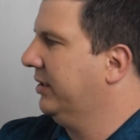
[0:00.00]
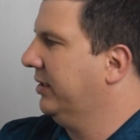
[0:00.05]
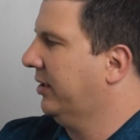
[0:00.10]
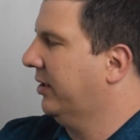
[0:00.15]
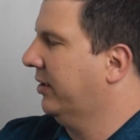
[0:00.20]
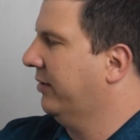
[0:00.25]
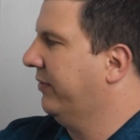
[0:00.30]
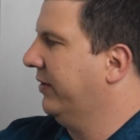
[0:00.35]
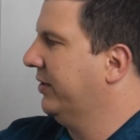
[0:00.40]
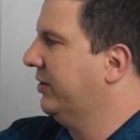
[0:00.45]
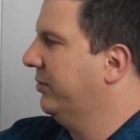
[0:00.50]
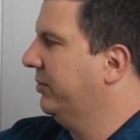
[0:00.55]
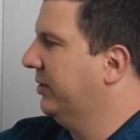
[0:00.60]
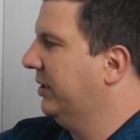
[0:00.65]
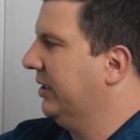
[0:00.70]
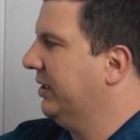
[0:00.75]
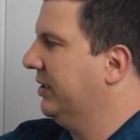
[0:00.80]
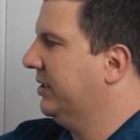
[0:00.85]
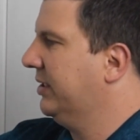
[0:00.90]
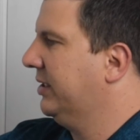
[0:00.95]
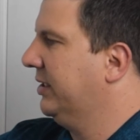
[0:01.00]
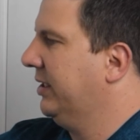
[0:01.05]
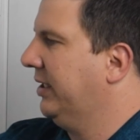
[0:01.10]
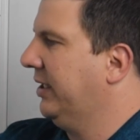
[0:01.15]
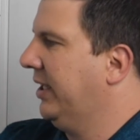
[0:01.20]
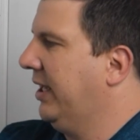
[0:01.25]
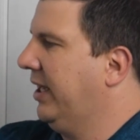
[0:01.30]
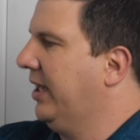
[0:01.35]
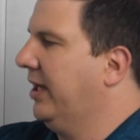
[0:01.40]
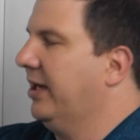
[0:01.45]
or if I do this and
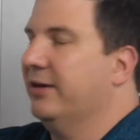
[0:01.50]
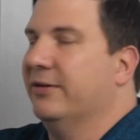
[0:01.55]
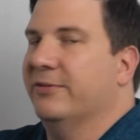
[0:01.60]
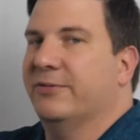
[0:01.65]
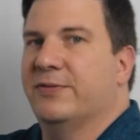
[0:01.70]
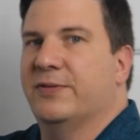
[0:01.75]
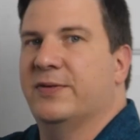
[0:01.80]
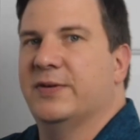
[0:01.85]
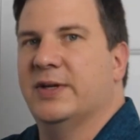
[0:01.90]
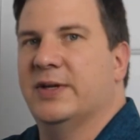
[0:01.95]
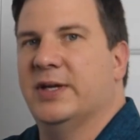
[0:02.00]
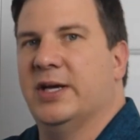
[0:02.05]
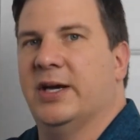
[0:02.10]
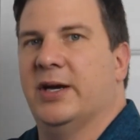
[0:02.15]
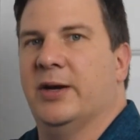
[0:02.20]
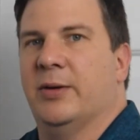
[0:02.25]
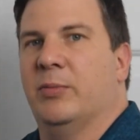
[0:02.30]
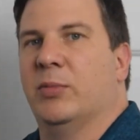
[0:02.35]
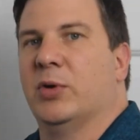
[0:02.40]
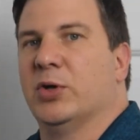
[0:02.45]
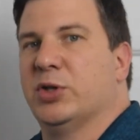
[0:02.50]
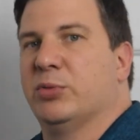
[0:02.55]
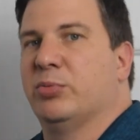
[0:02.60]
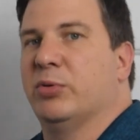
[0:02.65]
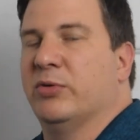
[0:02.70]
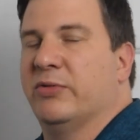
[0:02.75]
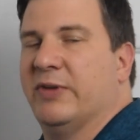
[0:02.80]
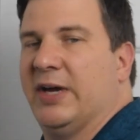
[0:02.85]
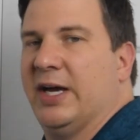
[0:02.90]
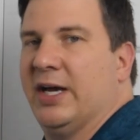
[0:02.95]
have
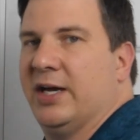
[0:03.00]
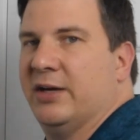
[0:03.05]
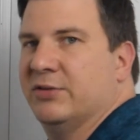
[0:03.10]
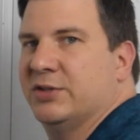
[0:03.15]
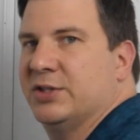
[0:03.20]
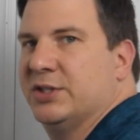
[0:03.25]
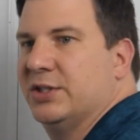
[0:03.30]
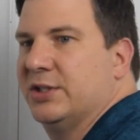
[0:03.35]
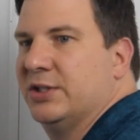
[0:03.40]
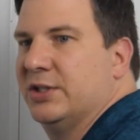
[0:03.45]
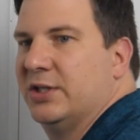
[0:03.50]
multiple valves,